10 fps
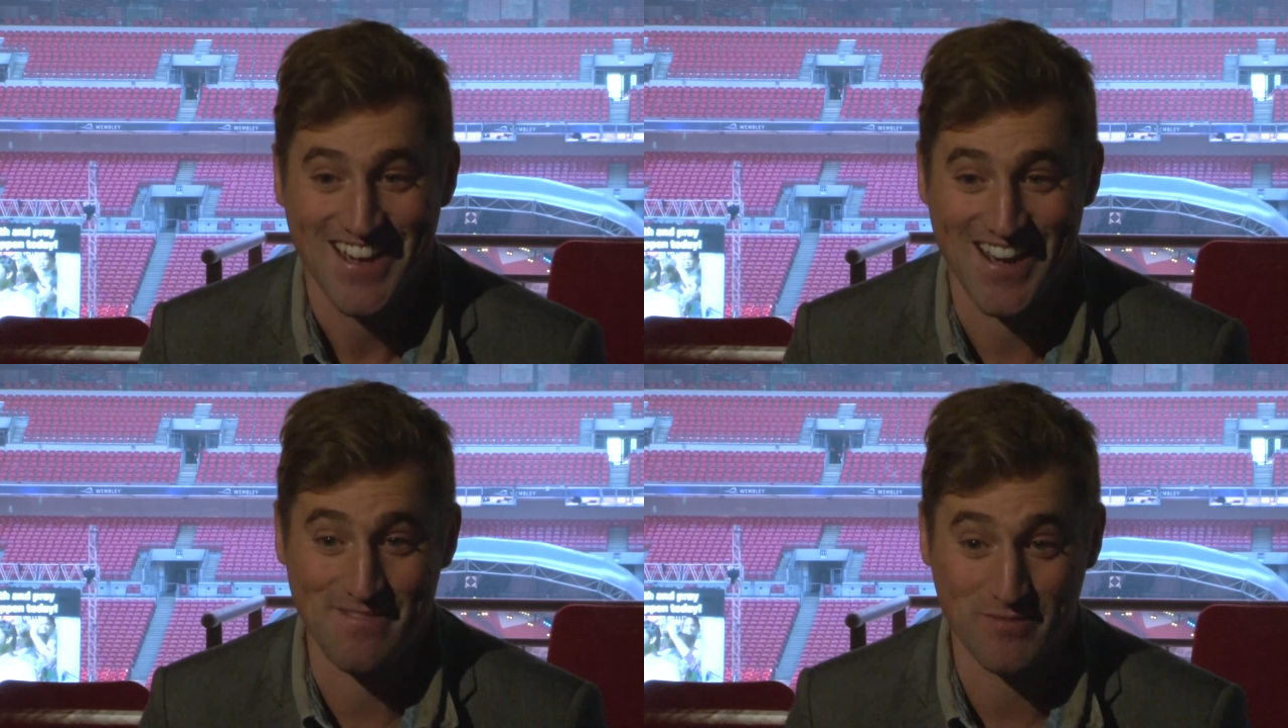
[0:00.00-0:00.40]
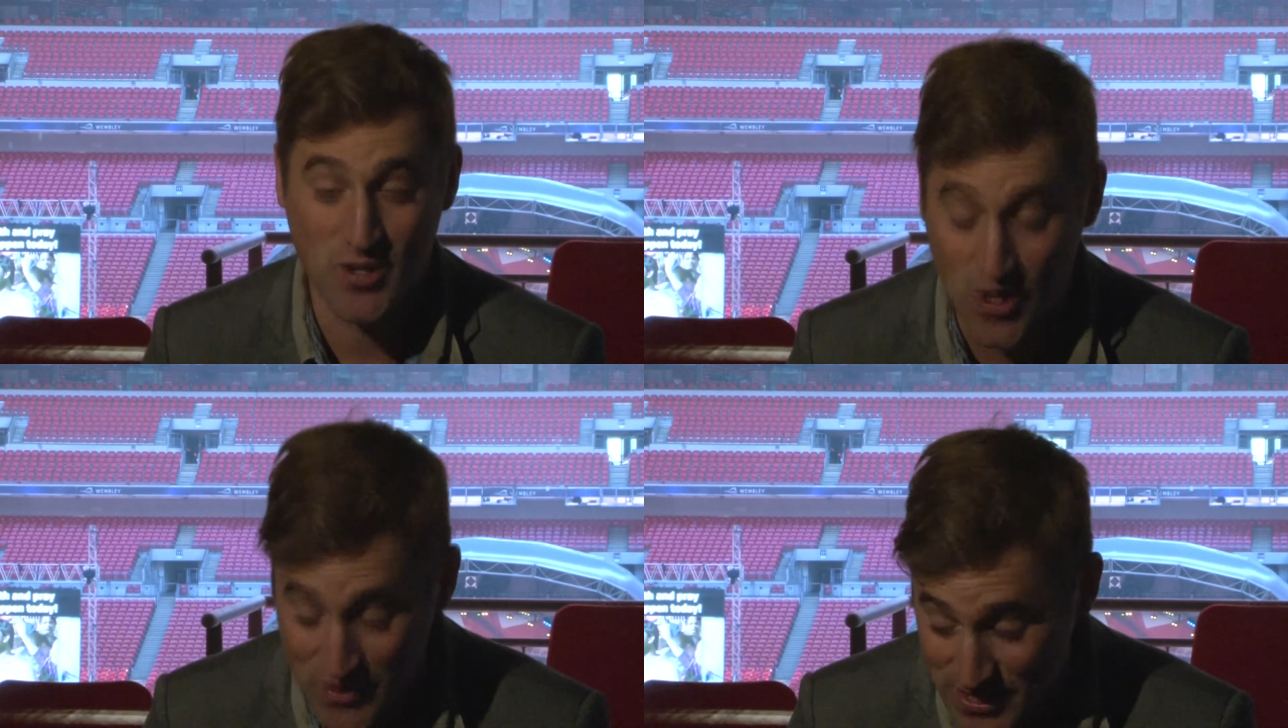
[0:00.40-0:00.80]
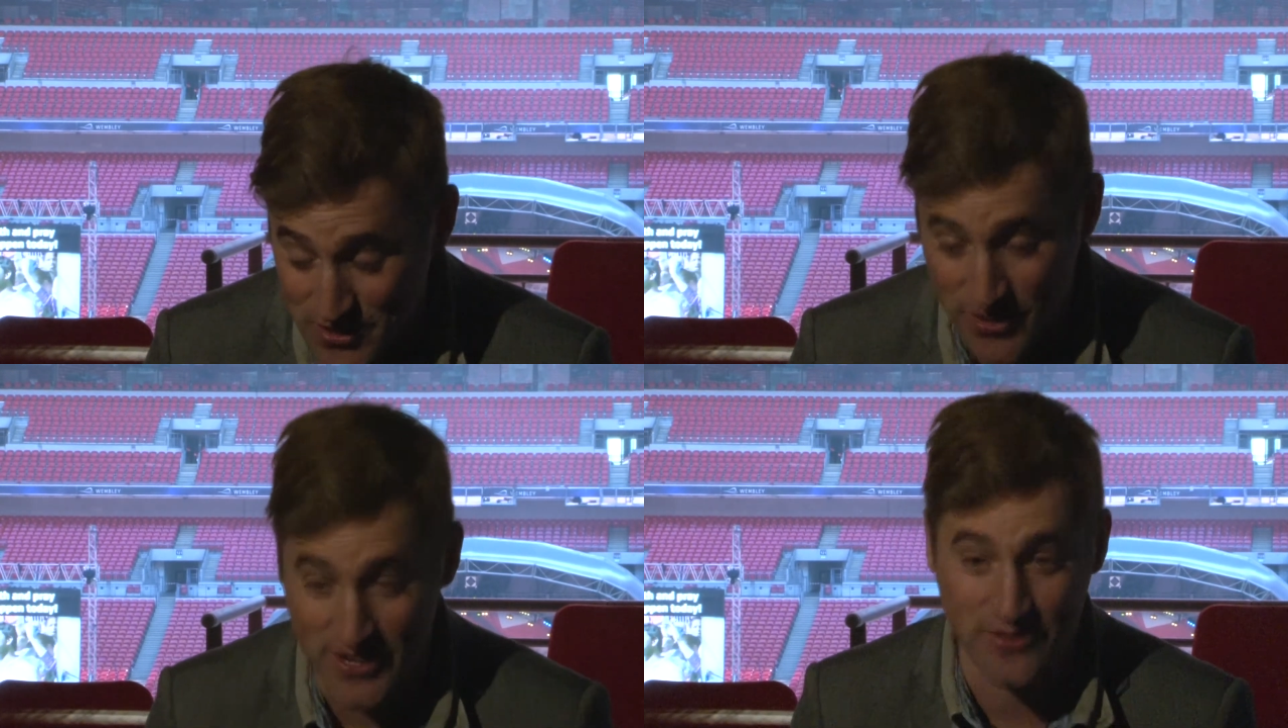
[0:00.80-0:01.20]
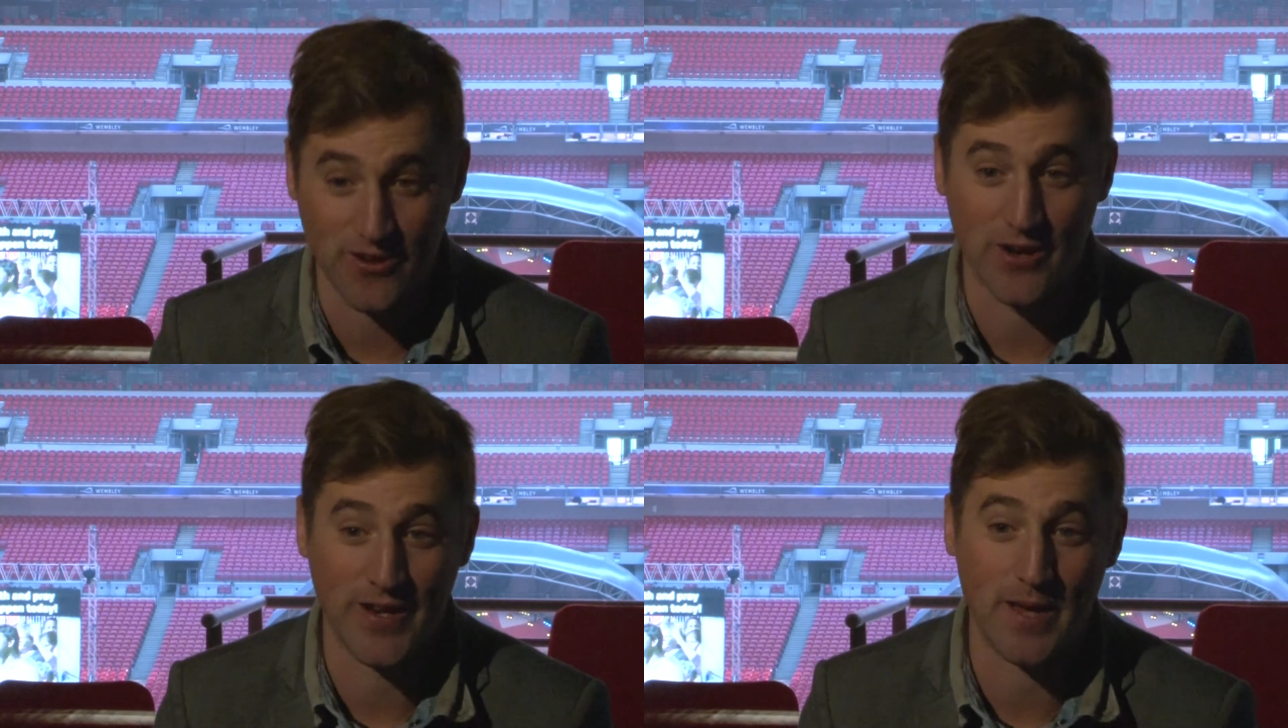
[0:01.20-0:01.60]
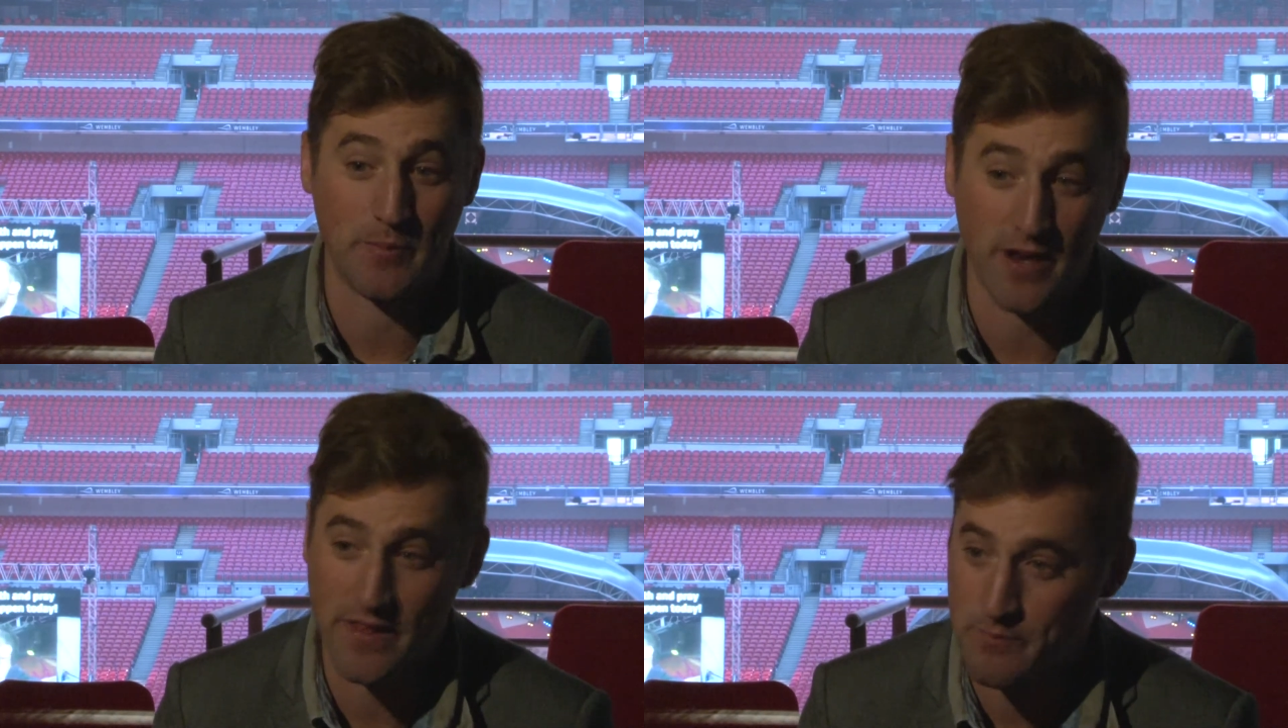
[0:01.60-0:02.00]
I'm constantly trying to grow in it,
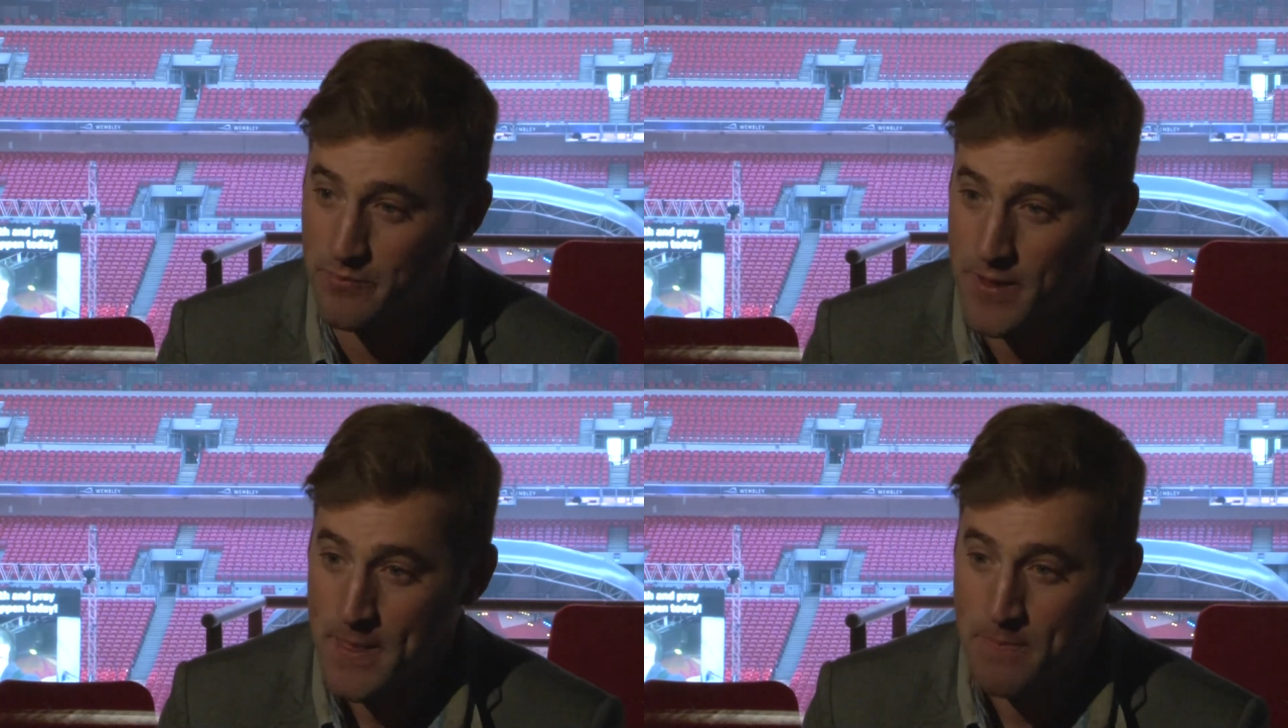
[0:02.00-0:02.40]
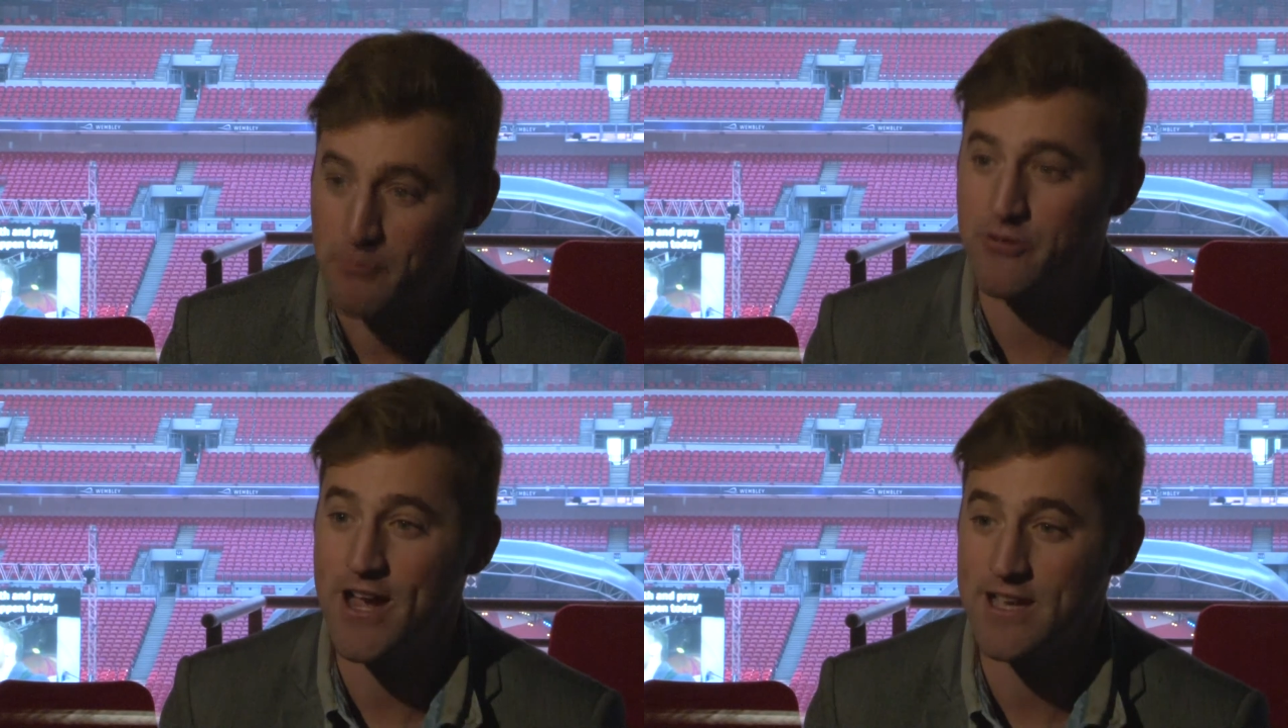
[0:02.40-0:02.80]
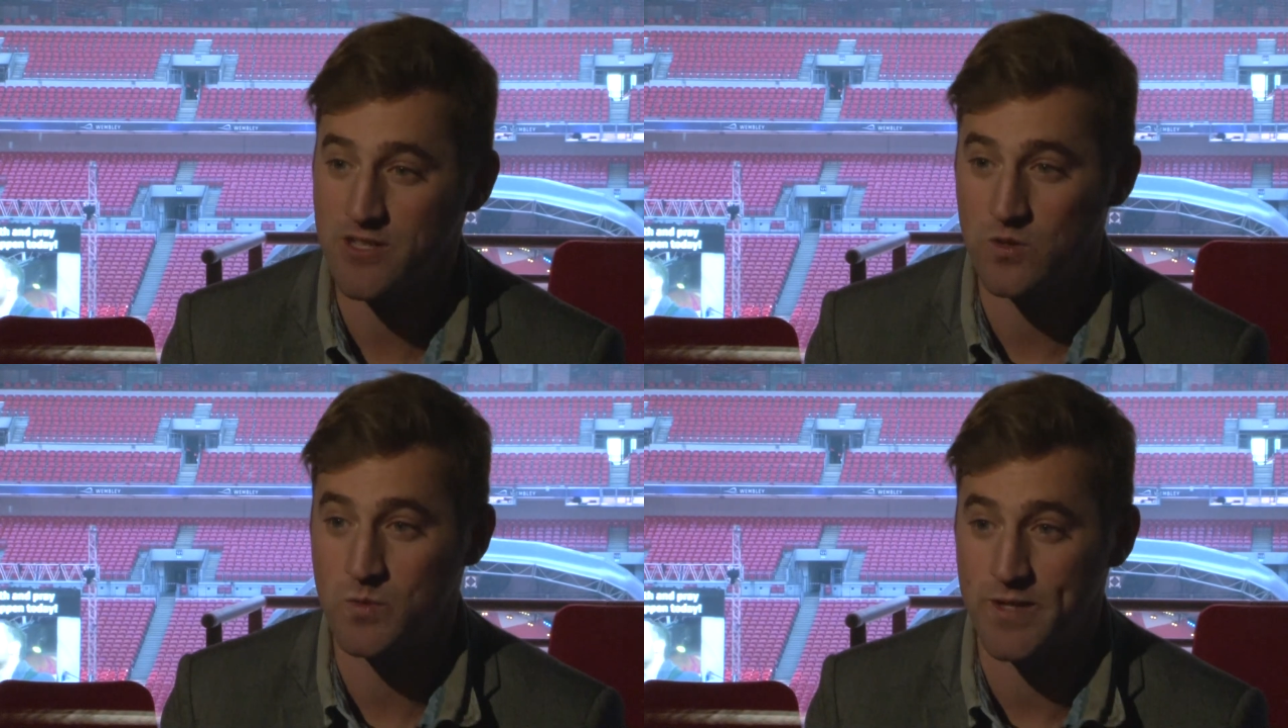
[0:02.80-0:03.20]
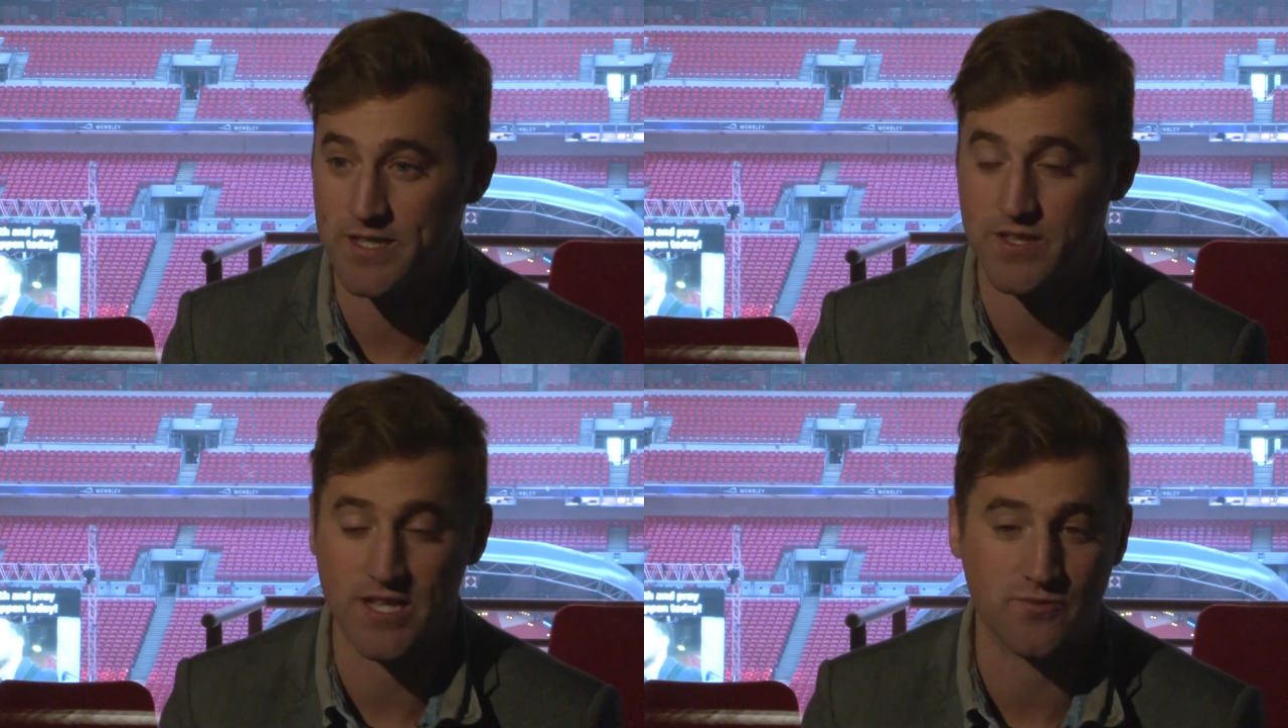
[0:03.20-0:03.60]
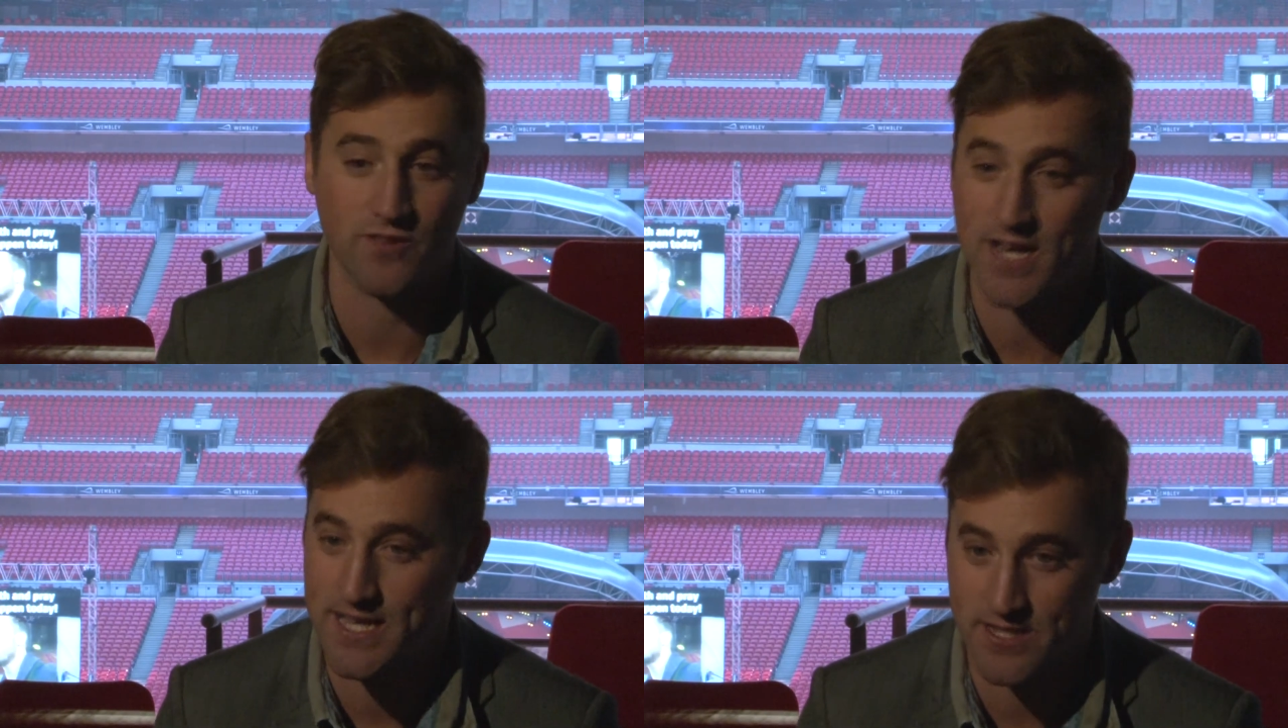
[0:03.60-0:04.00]
but I think prayer is ultimately it's
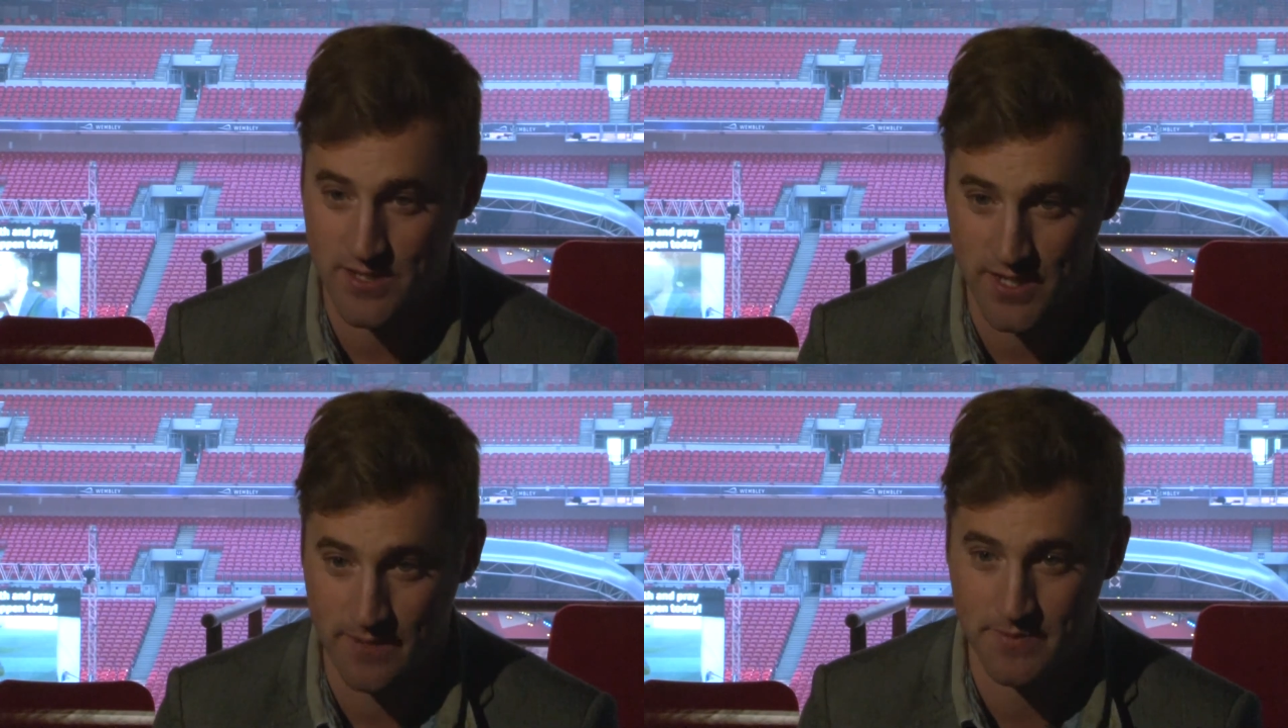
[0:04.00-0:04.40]
relationship.